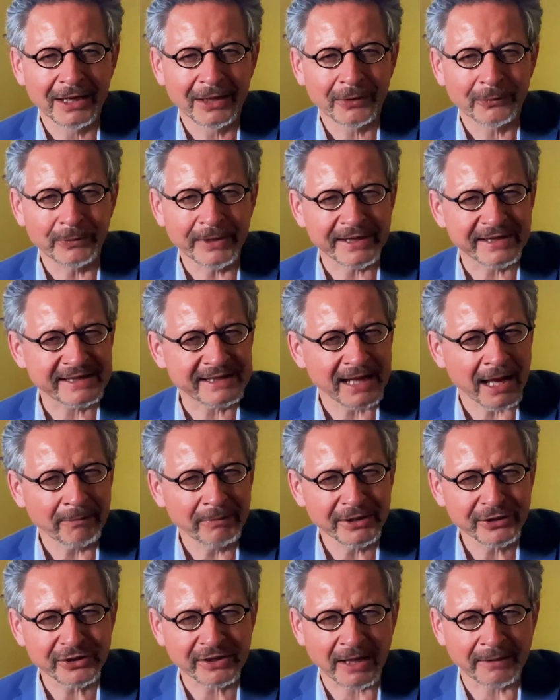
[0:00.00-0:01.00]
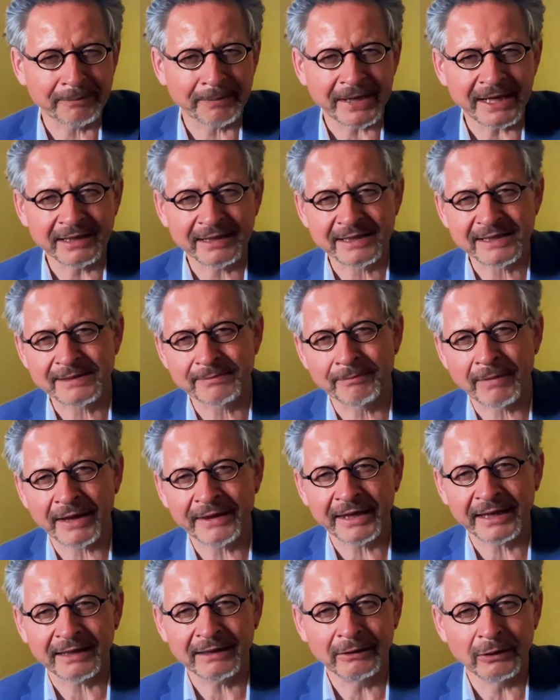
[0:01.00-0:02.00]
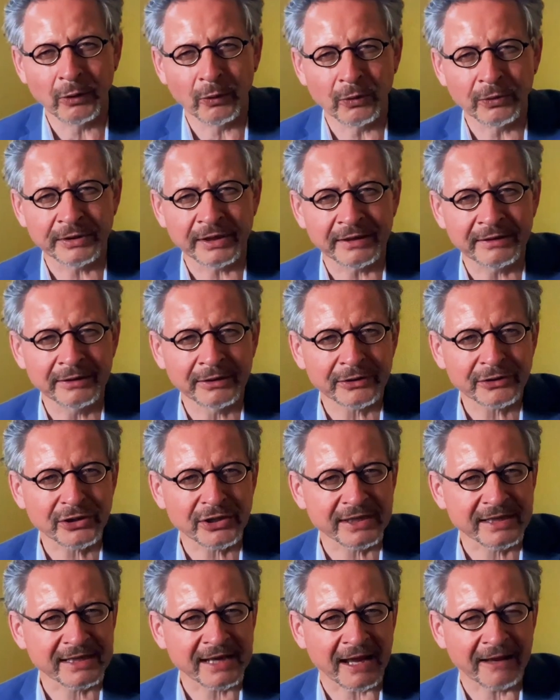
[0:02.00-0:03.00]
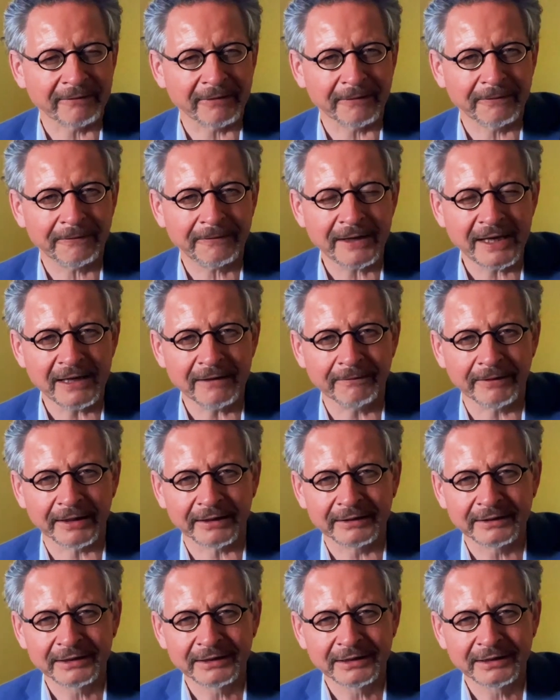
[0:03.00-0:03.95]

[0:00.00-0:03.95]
We established that Peter's mother-in-law did not just have a fever,